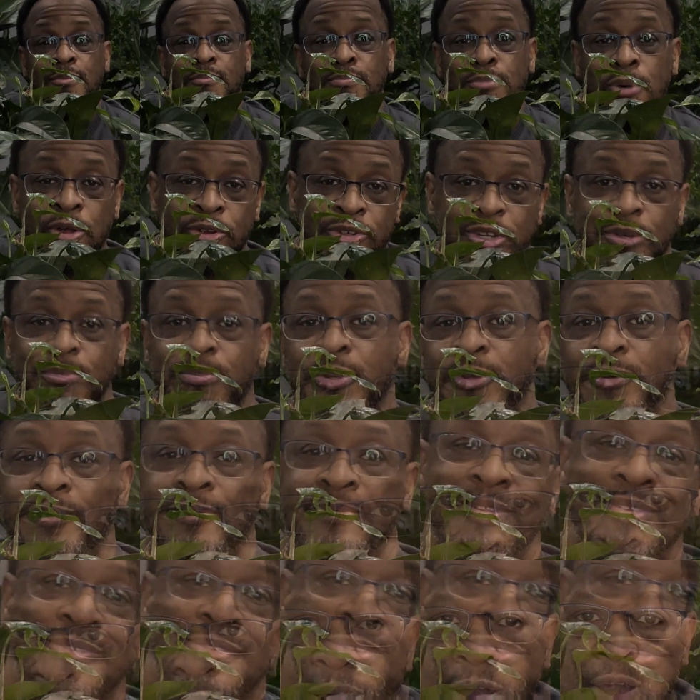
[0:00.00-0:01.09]
Baltic Blue.
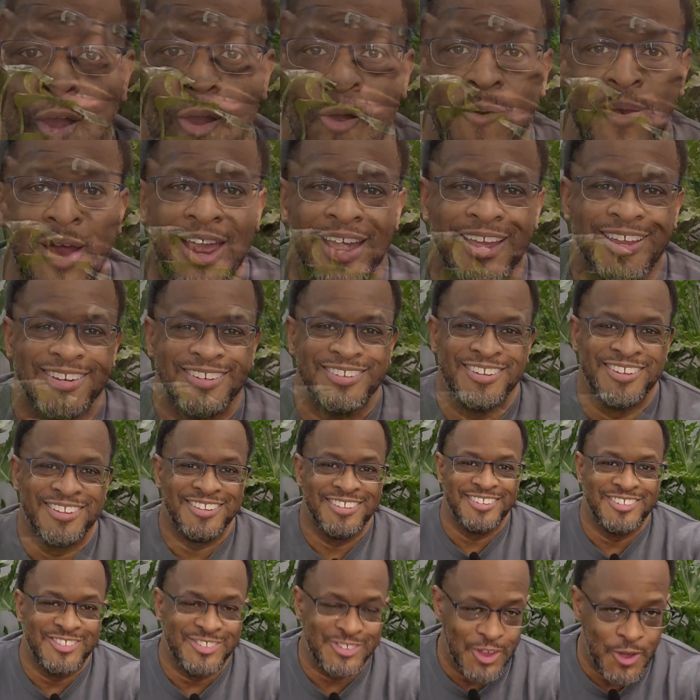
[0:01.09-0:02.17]
All right.
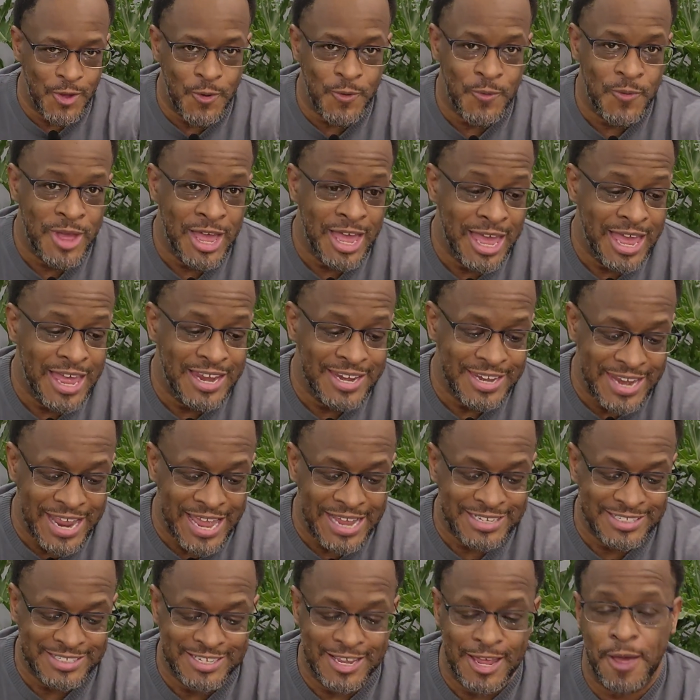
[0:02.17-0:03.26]
So
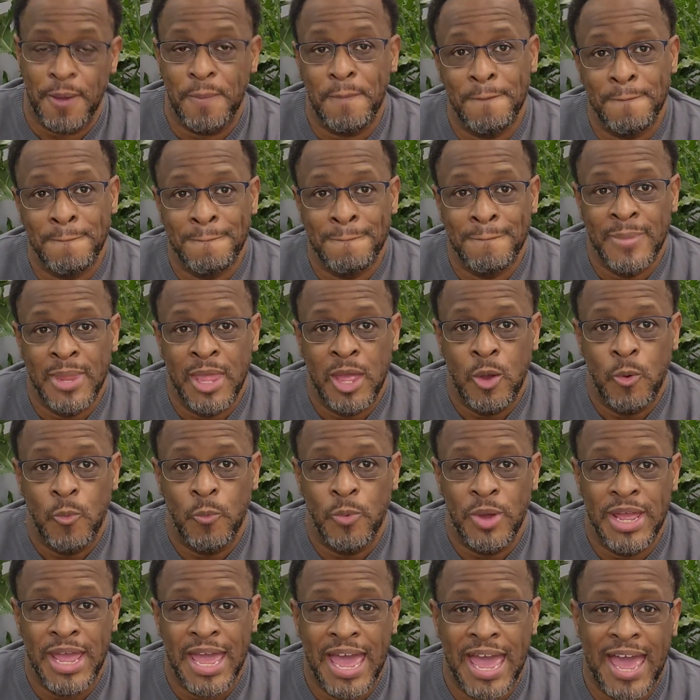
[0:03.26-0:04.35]
next up,
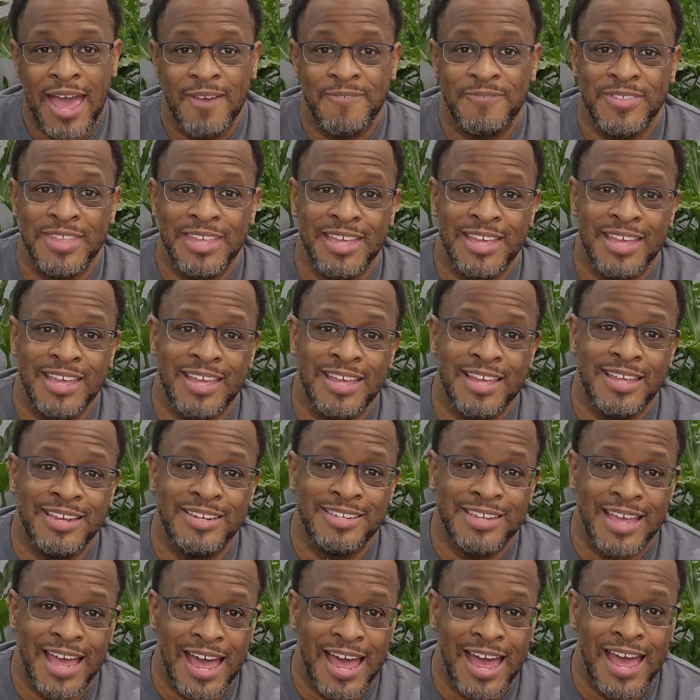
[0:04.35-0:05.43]
we have the
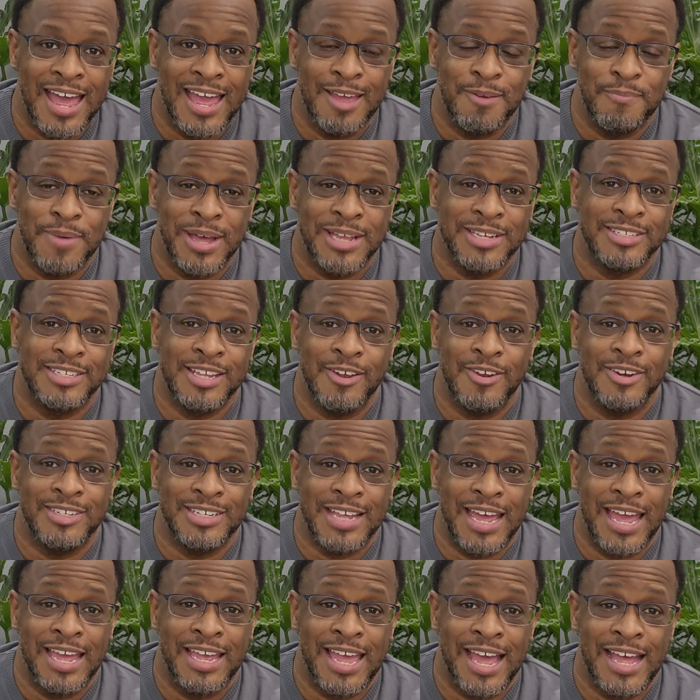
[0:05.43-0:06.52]
Monstera
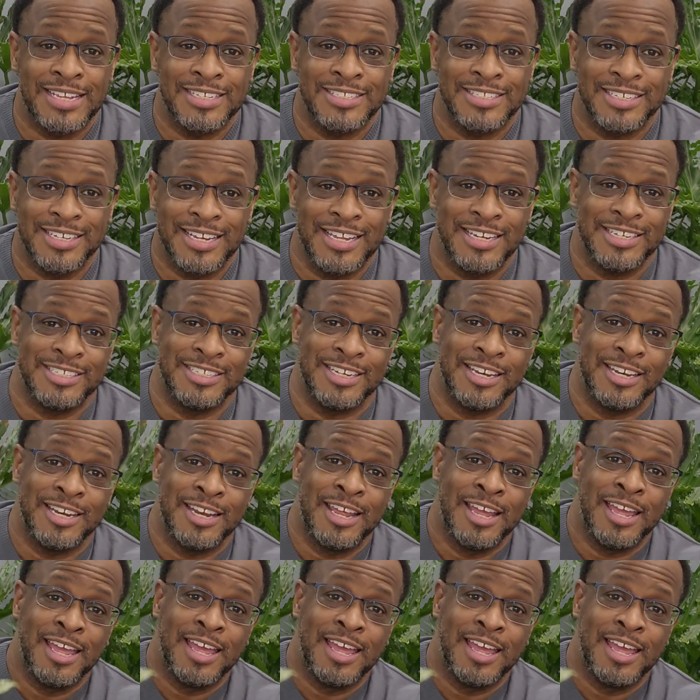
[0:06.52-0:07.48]
Thai constellation.